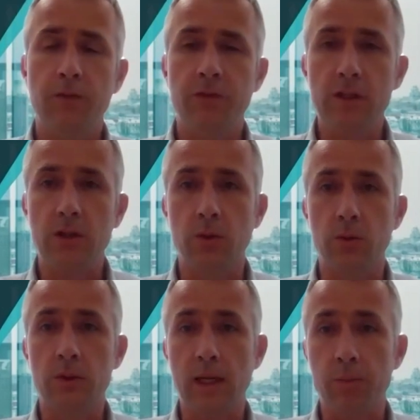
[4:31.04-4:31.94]

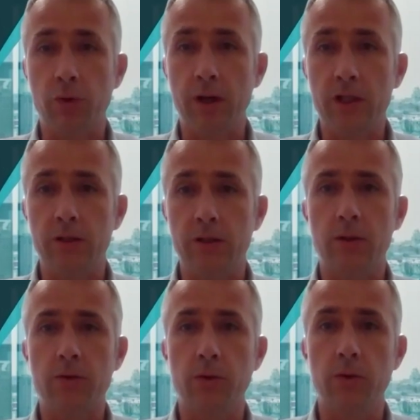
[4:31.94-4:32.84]
physical separation
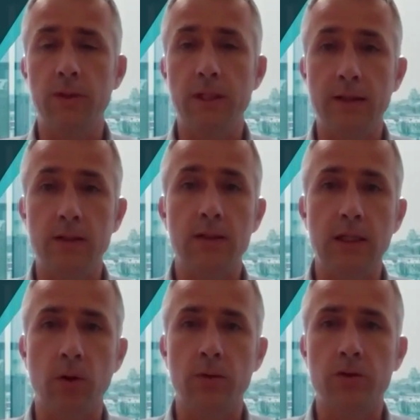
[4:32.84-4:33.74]
through density
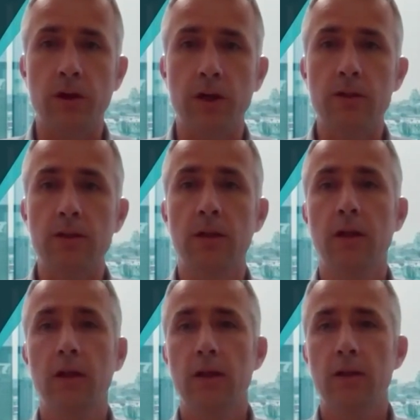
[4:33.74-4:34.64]
contrast.
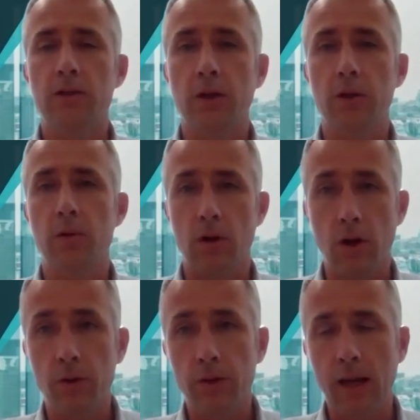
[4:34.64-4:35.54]
So
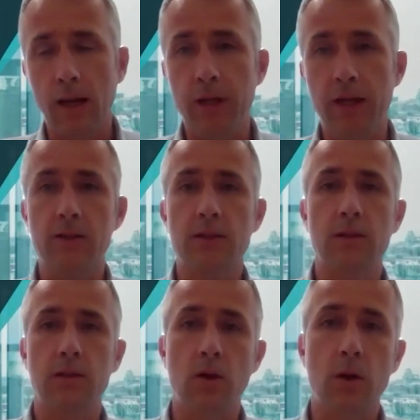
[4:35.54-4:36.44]
low capex,
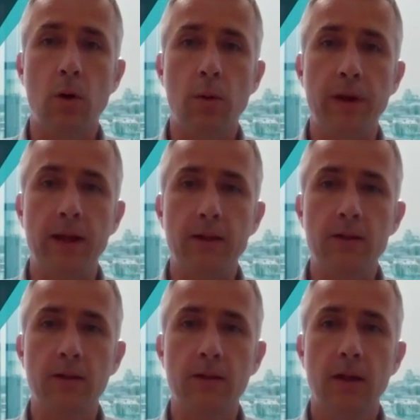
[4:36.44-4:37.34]
low
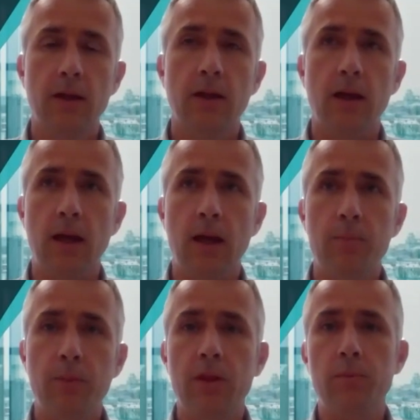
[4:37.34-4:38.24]
opex.
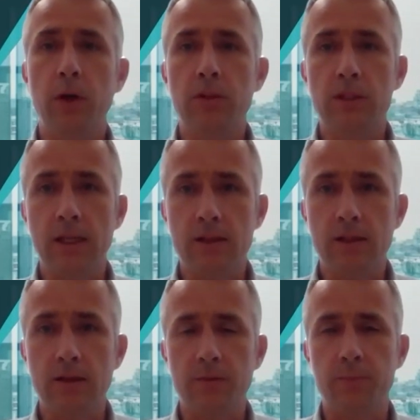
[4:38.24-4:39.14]
But the most
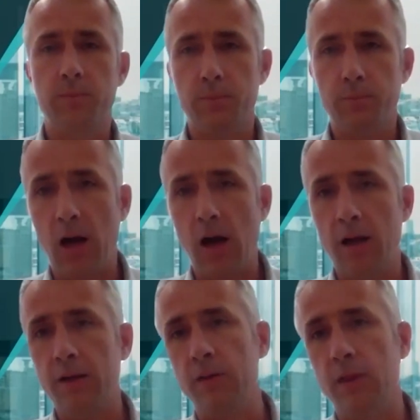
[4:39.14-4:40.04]
sensitive
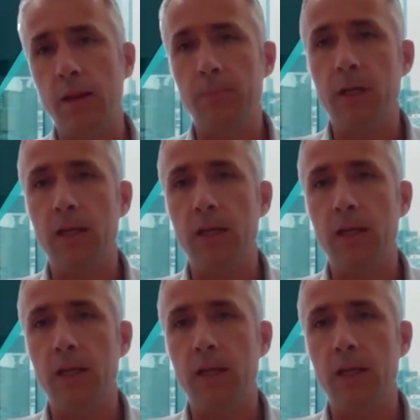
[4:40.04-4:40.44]
part in that